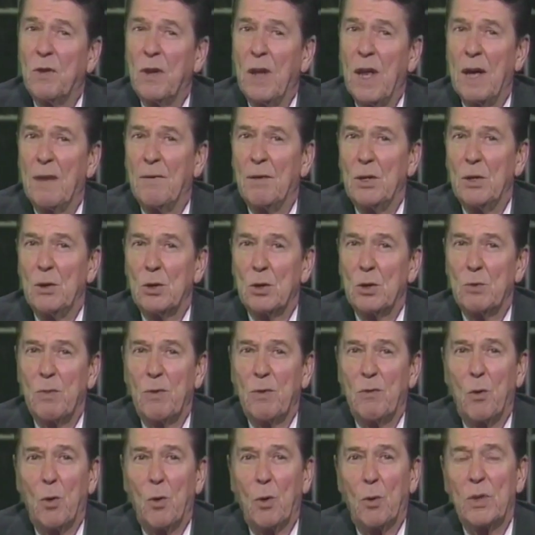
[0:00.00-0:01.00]
avenues
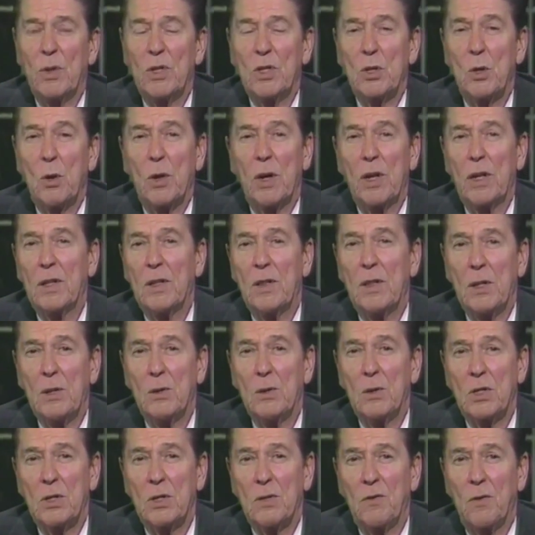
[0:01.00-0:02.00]
before resorting to the
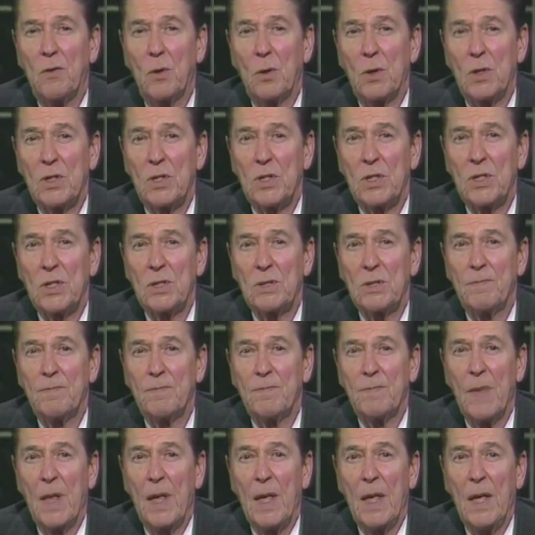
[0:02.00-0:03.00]
use of force.
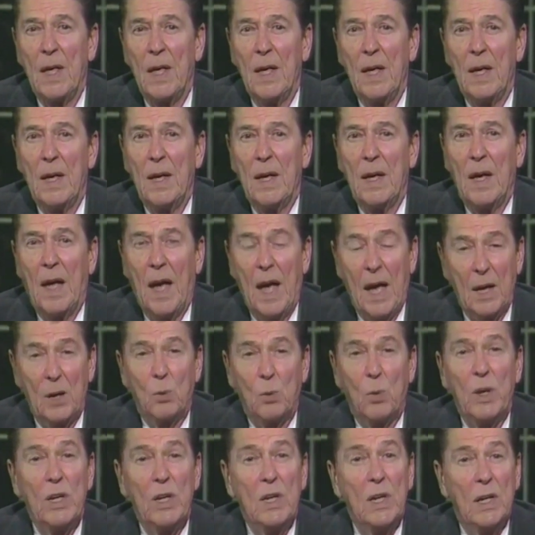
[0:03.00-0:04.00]
And
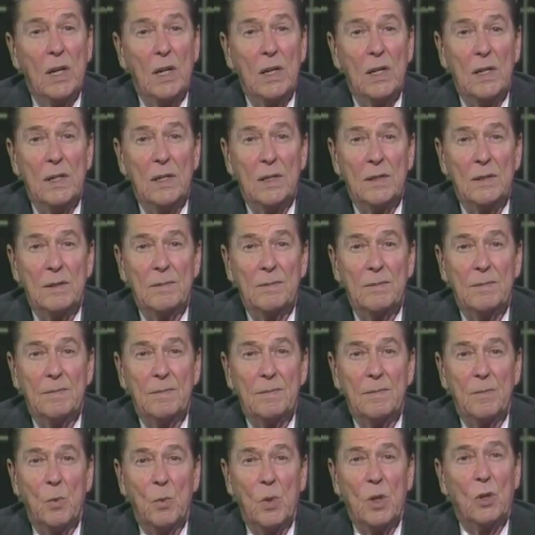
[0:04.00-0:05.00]
we did.
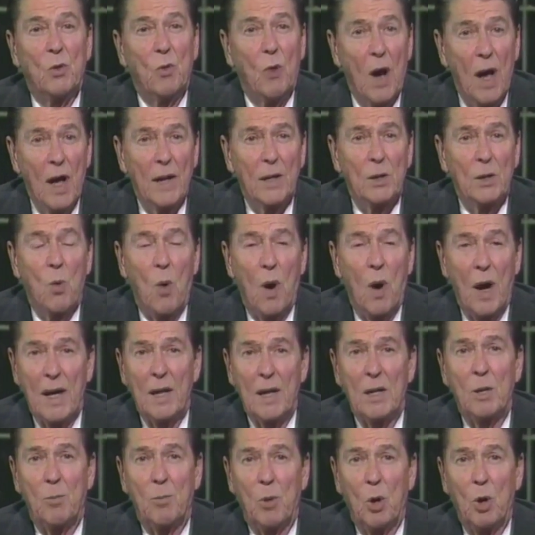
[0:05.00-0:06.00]
We tried
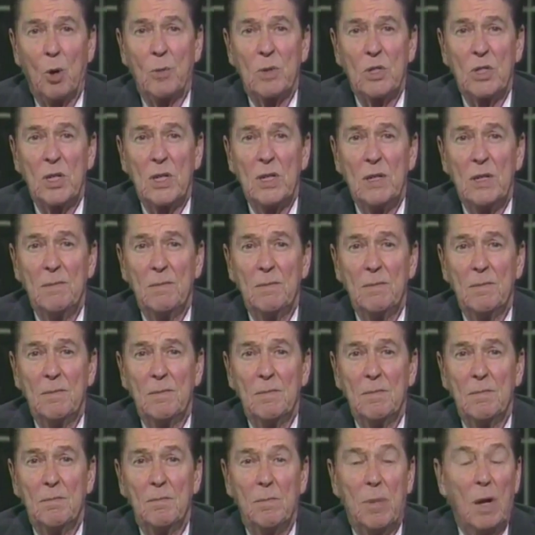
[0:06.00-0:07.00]
quiet diplomacy,
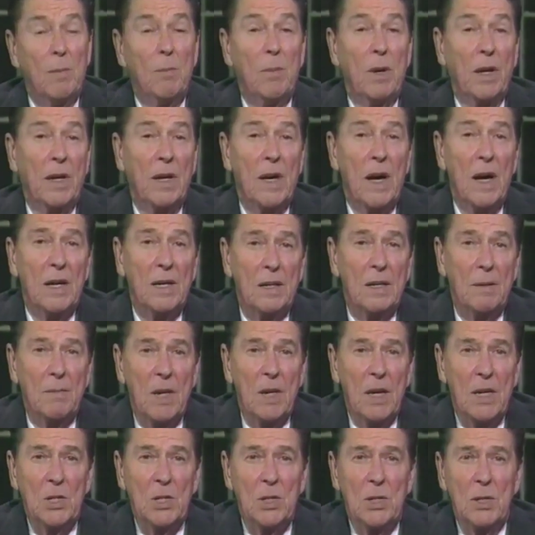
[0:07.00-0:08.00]
public
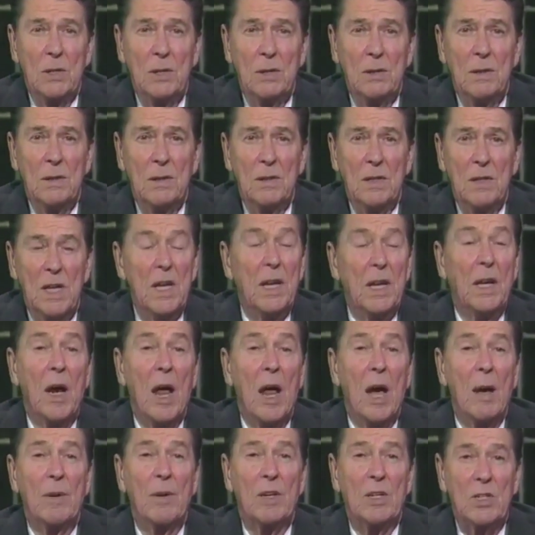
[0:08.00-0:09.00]
condemnation,
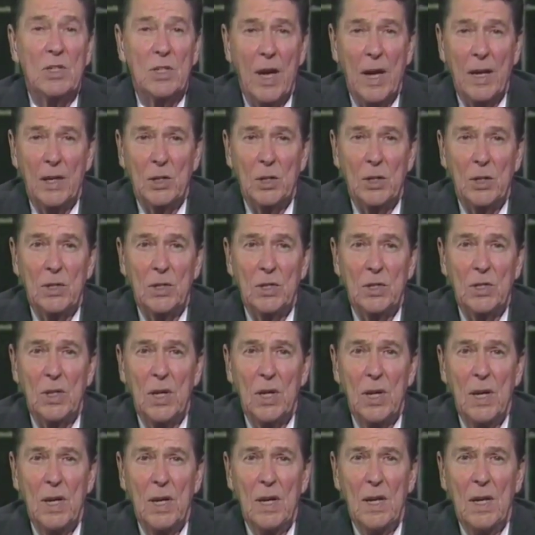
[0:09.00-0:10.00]
economic sanctions,
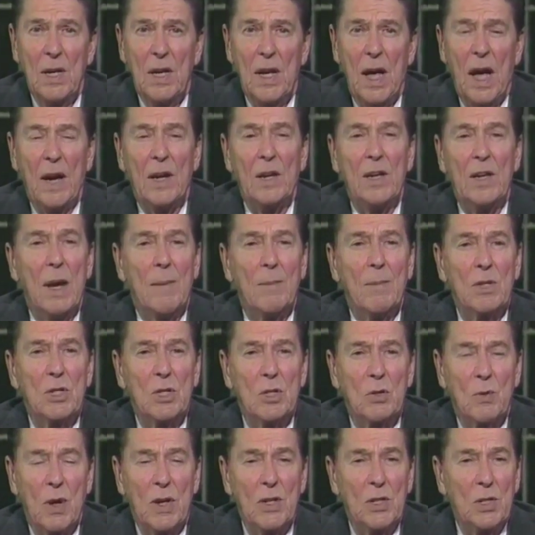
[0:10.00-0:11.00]
and
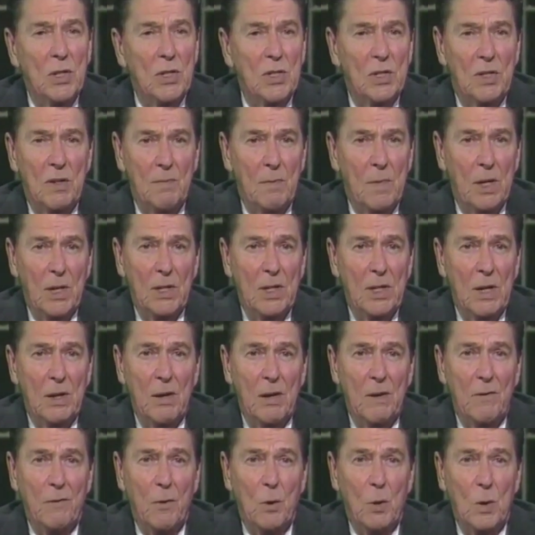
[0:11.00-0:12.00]
demonstrations of
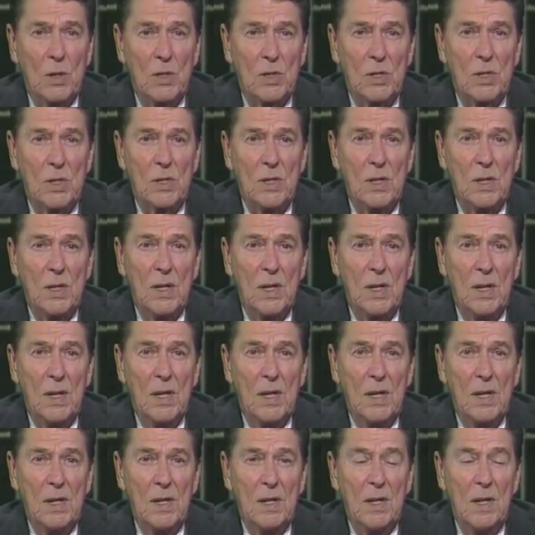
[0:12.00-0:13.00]
military force.
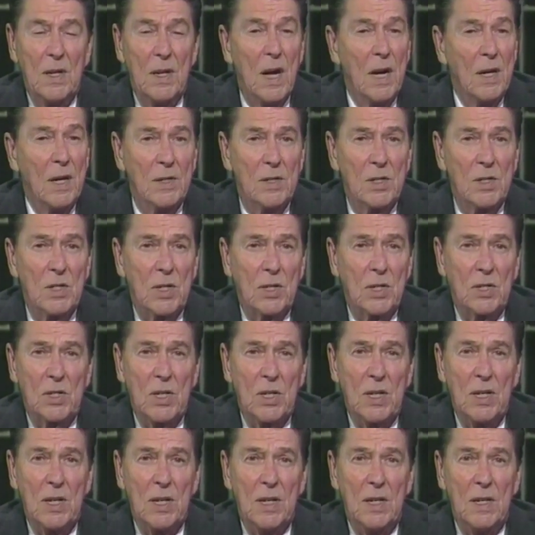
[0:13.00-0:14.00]
None
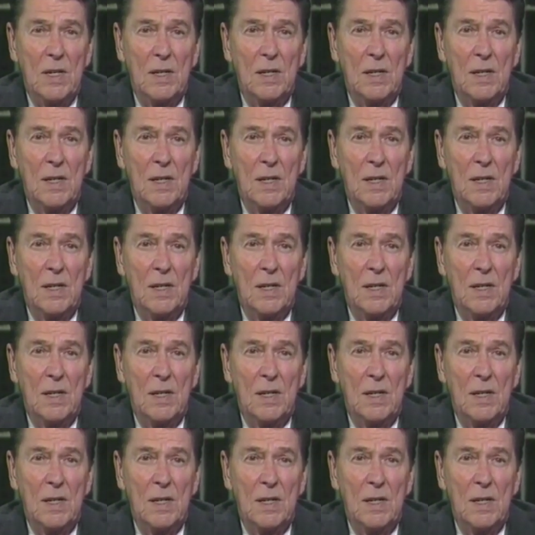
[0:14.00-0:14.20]
succeeded.